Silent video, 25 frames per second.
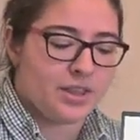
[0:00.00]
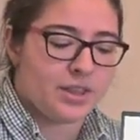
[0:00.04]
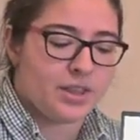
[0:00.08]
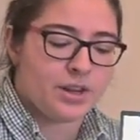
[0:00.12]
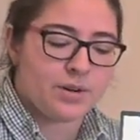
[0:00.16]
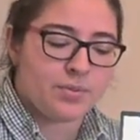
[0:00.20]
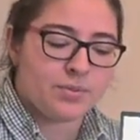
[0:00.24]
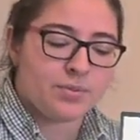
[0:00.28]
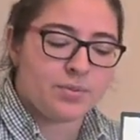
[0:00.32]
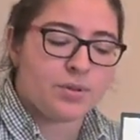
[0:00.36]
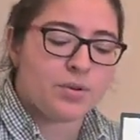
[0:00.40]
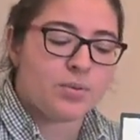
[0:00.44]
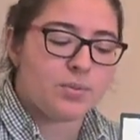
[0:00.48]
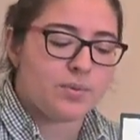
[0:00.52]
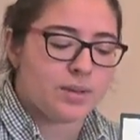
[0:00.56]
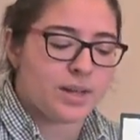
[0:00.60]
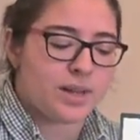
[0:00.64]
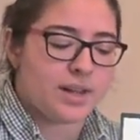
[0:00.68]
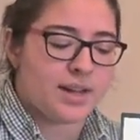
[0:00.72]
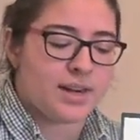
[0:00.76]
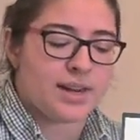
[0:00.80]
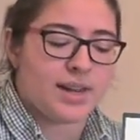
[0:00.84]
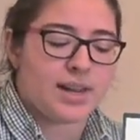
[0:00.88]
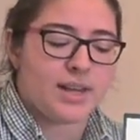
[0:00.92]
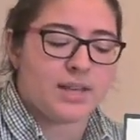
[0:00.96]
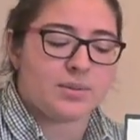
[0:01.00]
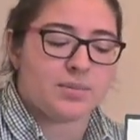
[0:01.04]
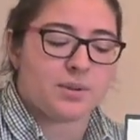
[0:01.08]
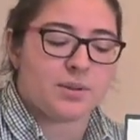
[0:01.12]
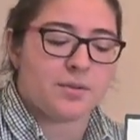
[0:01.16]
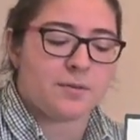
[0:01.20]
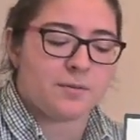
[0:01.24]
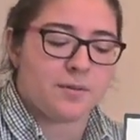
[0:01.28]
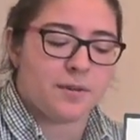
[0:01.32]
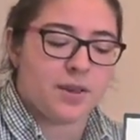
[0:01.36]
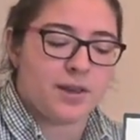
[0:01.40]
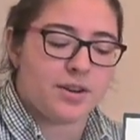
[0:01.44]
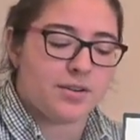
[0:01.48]
Their blue blood has
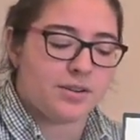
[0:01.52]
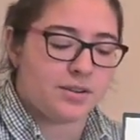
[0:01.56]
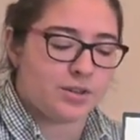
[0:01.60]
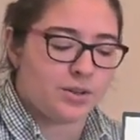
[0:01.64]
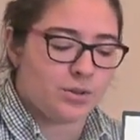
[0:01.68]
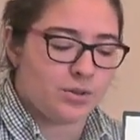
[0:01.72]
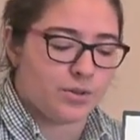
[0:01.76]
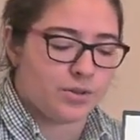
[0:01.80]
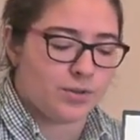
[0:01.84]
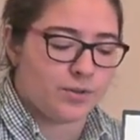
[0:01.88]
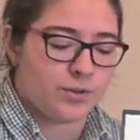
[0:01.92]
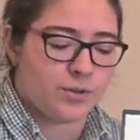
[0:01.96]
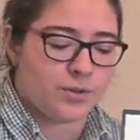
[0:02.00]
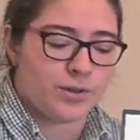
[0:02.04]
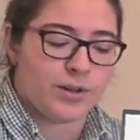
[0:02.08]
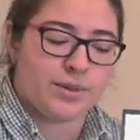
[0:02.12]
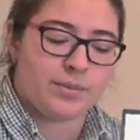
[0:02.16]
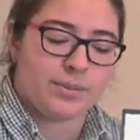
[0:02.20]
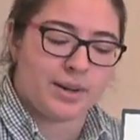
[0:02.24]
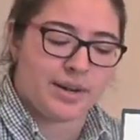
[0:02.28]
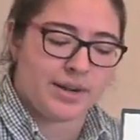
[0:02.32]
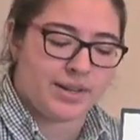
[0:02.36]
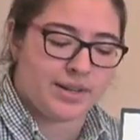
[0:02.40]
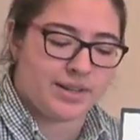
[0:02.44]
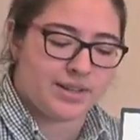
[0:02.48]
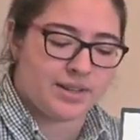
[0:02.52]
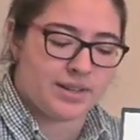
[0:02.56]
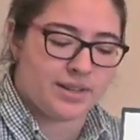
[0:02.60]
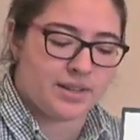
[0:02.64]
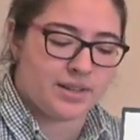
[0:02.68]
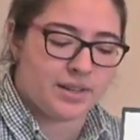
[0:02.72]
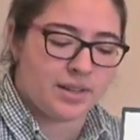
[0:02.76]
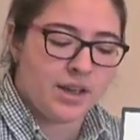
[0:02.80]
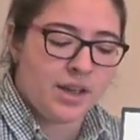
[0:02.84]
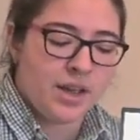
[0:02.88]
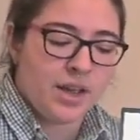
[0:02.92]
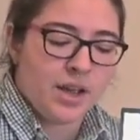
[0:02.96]
been very useful in medicine.